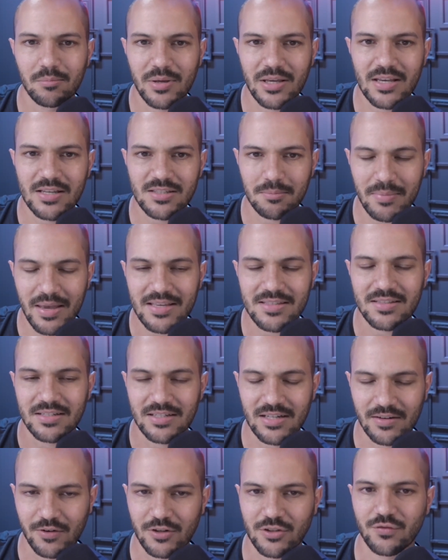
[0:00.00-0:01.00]
because it makes the
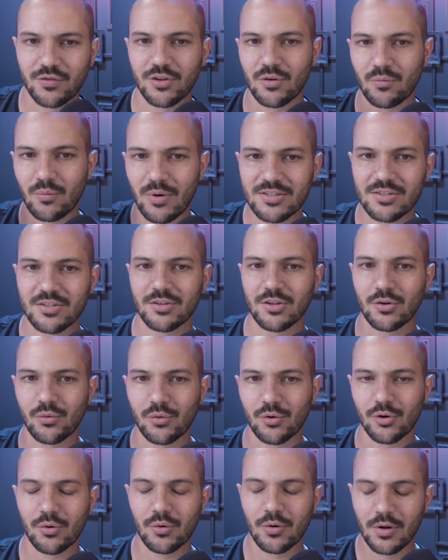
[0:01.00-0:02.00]
difference for the rest of the crew.